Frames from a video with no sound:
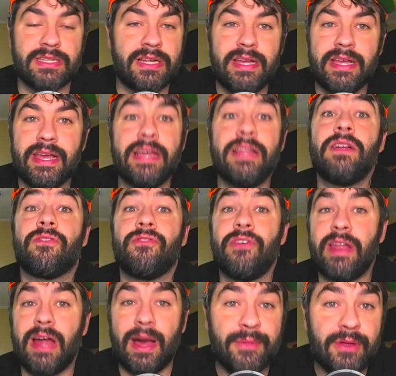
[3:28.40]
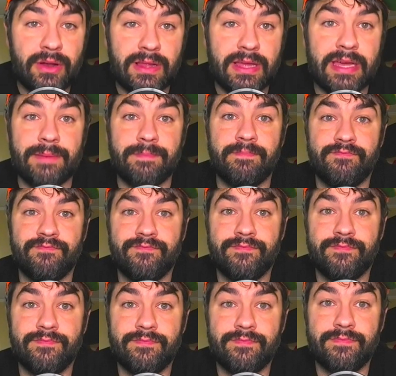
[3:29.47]
looked phenomenal in.
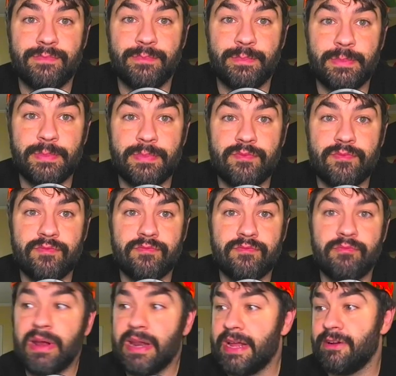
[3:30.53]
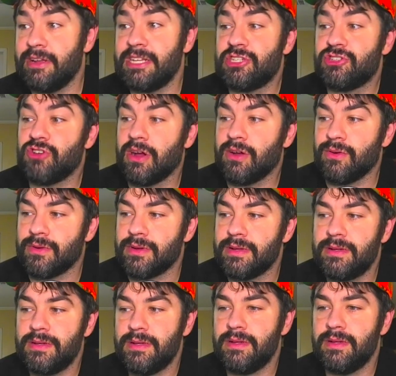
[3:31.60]
But here he struggled.
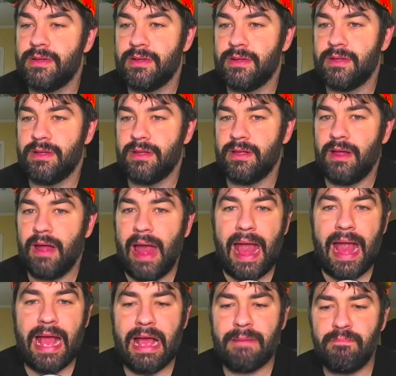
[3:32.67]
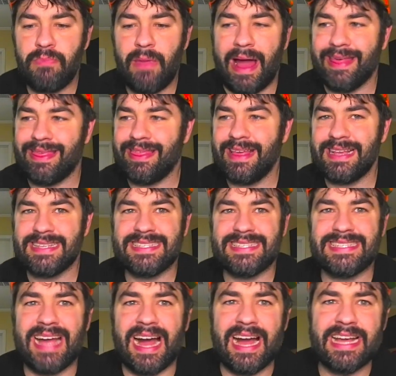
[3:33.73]
And I think
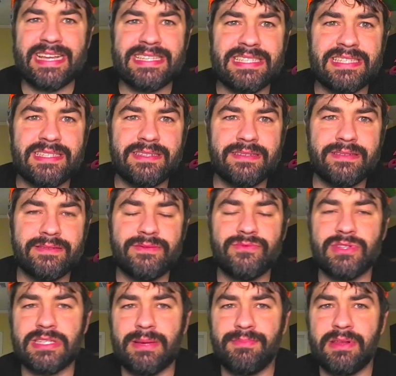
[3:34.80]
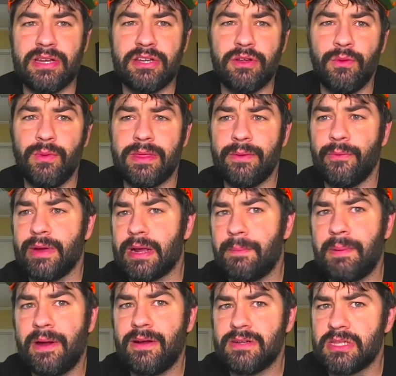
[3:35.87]
size was something to do with it when
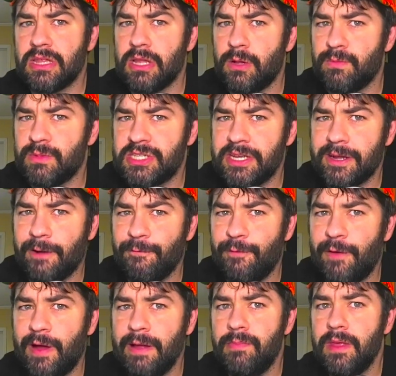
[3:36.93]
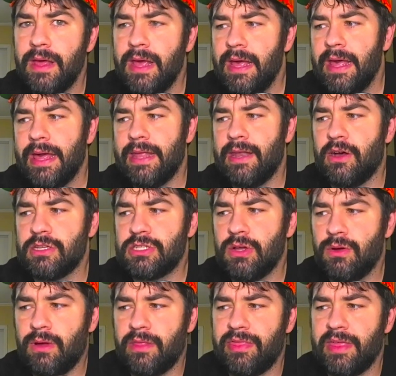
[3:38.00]
comparing to the Lomachenko fight. And also,
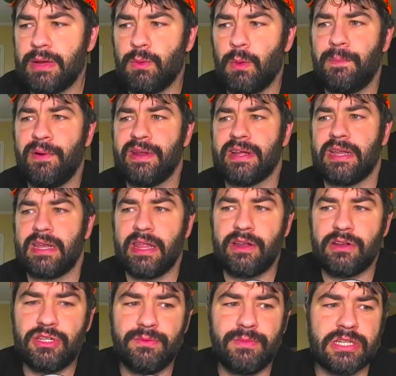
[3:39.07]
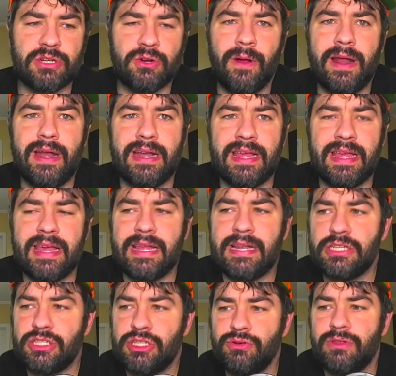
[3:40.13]
I think we're putting a little too much credit
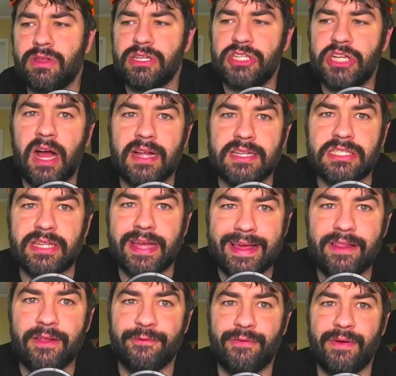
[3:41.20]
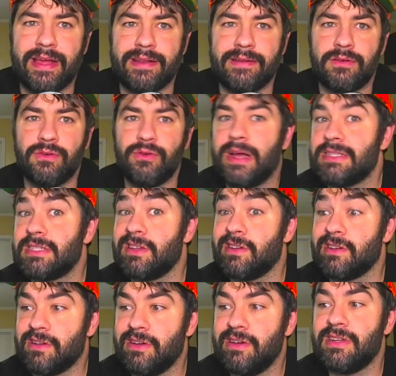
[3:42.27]
into the Josh Taylor fight, who hasn't looked
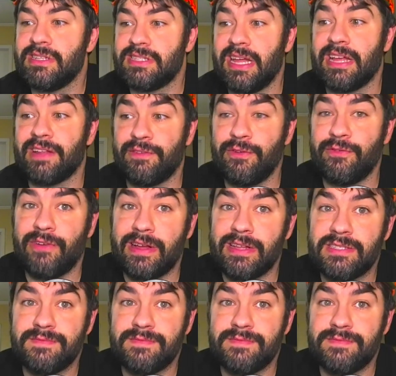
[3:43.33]
good in his last few fights.